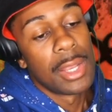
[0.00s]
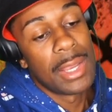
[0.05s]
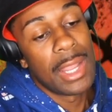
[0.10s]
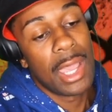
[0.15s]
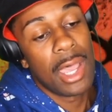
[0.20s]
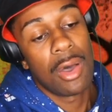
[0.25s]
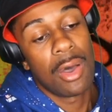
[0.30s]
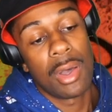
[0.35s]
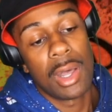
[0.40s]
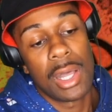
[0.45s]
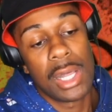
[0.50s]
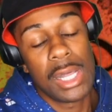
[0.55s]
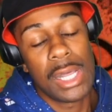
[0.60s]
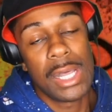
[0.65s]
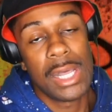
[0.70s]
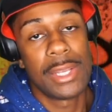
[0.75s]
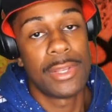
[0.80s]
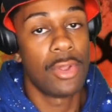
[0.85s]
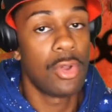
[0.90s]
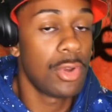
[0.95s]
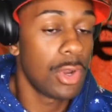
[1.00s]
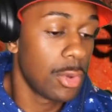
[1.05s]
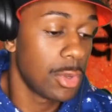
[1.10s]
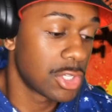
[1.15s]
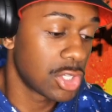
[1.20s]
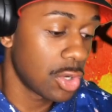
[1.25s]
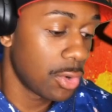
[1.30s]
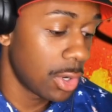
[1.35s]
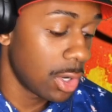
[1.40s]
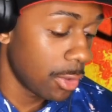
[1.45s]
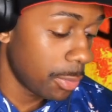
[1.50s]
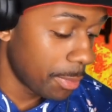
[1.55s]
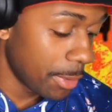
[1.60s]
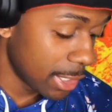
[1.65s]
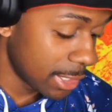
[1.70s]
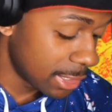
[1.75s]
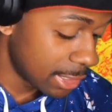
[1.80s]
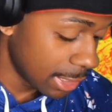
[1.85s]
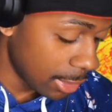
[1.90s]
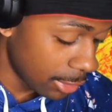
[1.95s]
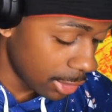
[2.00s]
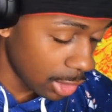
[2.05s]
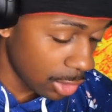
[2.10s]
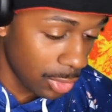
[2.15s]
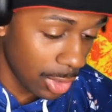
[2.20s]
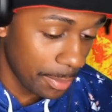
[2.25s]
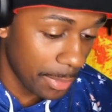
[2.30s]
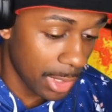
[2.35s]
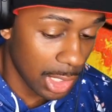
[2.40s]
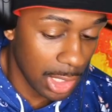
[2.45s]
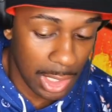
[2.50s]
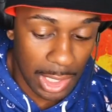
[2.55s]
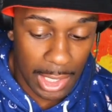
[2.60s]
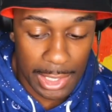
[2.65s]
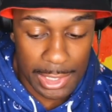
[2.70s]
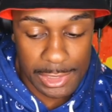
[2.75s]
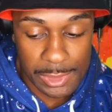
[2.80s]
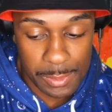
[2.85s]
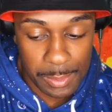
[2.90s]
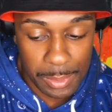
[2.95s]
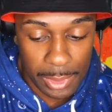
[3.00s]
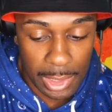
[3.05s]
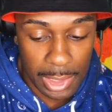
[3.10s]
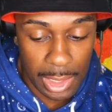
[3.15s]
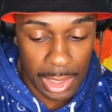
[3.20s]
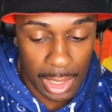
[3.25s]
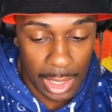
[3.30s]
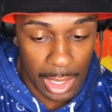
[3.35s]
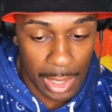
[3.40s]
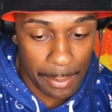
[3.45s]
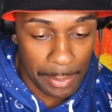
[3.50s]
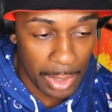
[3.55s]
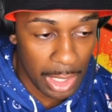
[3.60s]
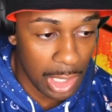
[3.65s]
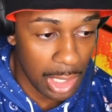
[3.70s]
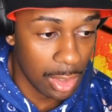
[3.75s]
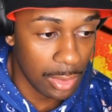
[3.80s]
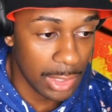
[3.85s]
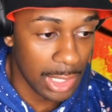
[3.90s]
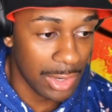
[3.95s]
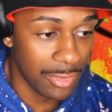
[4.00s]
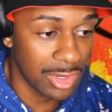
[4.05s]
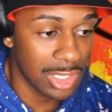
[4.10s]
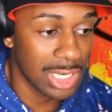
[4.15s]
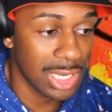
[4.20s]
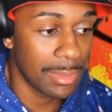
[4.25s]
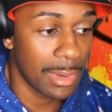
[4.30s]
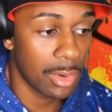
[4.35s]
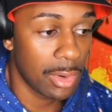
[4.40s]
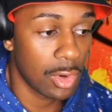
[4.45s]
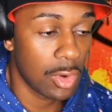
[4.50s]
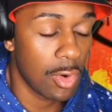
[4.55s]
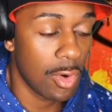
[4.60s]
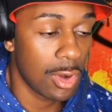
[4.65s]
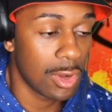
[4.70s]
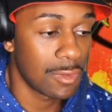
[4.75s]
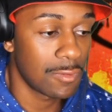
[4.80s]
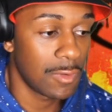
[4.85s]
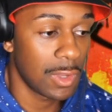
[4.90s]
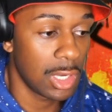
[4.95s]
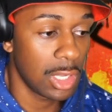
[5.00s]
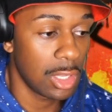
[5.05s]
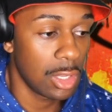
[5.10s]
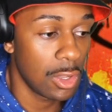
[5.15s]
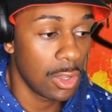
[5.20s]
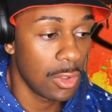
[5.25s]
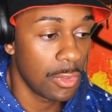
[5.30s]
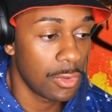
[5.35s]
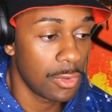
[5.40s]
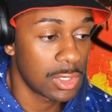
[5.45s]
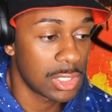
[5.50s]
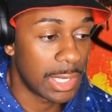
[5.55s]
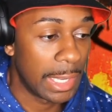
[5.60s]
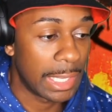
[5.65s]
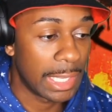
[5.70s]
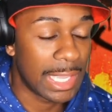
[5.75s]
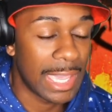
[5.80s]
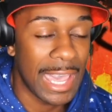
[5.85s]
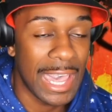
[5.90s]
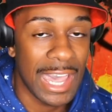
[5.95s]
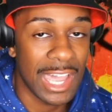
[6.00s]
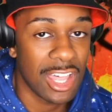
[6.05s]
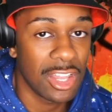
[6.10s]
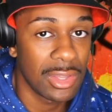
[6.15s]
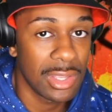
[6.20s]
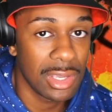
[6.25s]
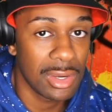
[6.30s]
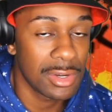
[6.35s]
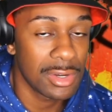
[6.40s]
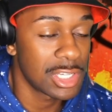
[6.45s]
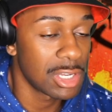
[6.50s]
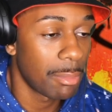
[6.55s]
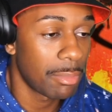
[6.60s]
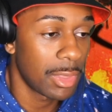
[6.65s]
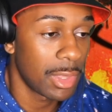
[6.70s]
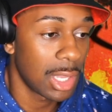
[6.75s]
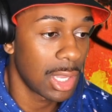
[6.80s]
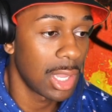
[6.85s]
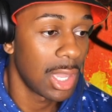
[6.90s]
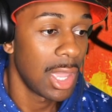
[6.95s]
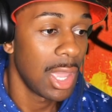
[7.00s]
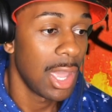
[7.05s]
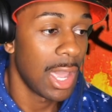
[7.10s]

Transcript: Now, I uh, don't know what's going on with my sound equipment, guys, but apparently every time I record a video, there's like cackling or something.